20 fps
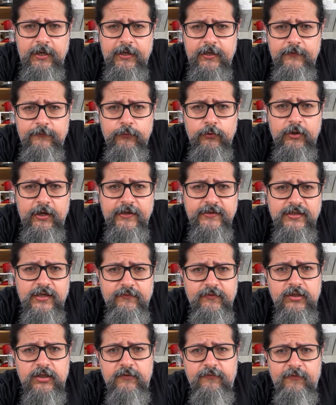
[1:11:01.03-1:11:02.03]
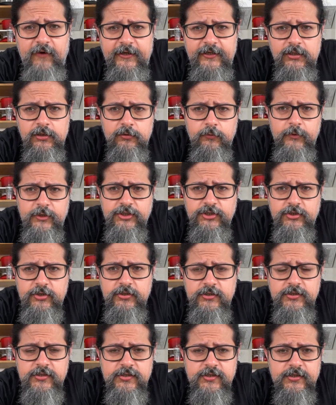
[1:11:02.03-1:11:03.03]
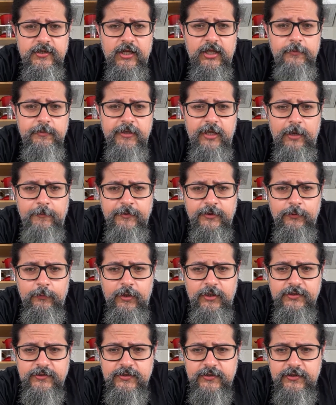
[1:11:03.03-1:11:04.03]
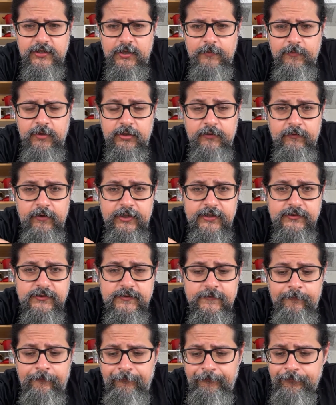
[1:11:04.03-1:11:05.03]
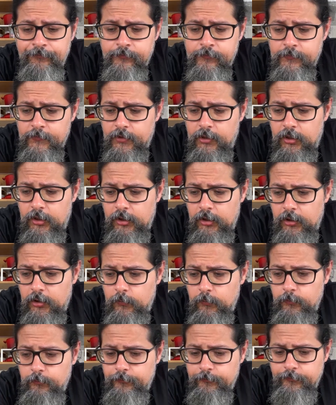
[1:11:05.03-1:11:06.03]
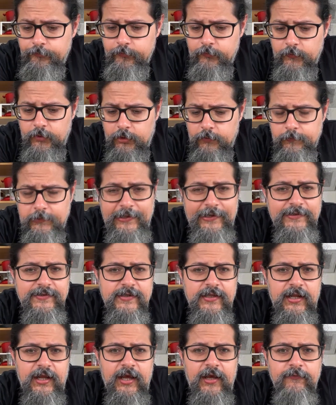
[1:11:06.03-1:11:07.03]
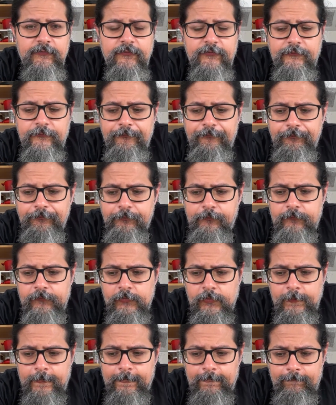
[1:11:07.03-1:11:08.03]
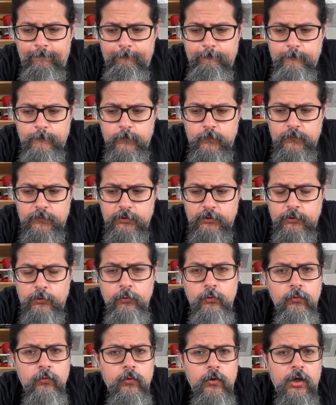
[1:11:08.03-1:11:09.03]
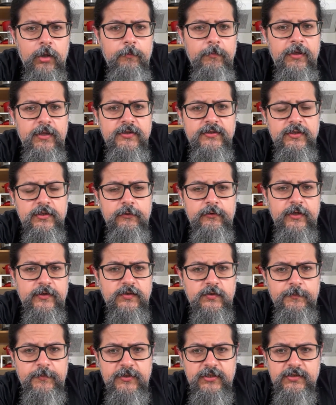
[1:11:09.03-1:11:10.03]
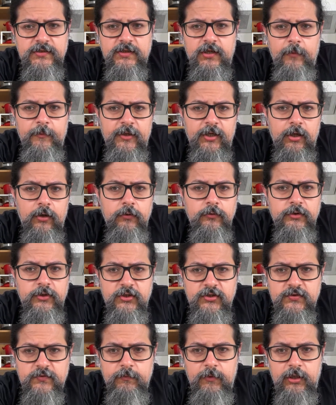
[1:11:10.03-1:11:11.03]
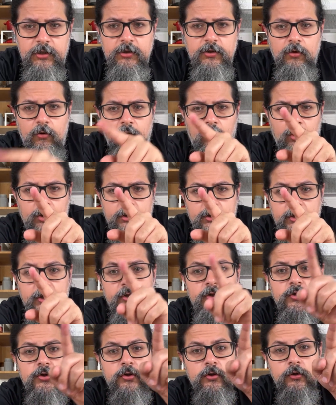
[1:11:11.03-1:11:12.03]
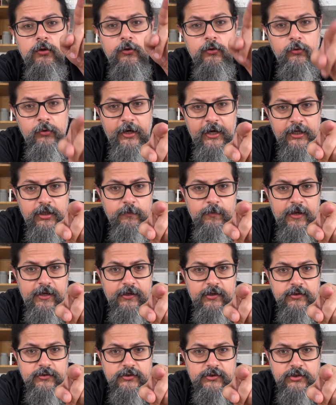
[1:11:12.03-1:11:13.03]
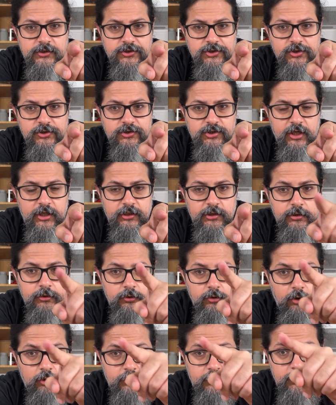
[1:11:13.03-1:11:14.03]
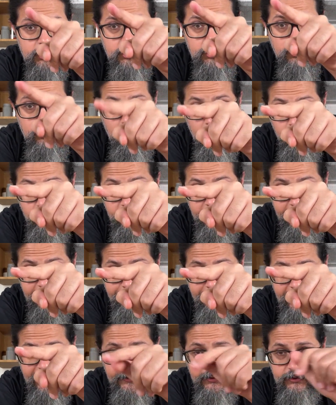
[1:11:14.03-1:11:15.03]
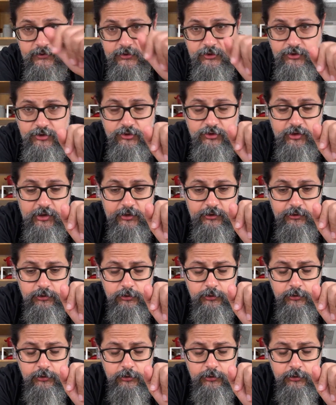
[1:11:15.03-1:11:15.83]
if you guys have any final questions, I'll be happy to answer them. Otherwise, like I said, I have 2 amazing recipes coming out this month on the new Headbangers Kitchen channel, not the old Headbangers Kitchen channel.